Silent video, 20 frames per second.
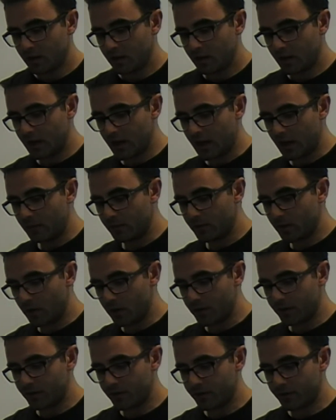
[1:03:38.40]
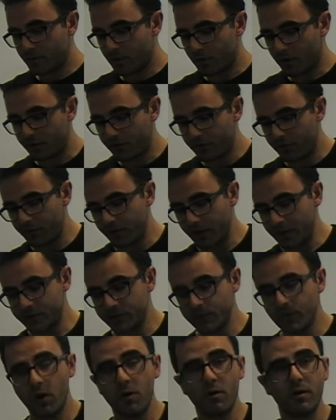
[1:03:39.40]
And I'm going to go more fast
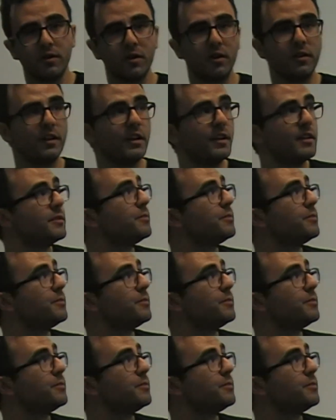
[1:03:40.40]
forward on this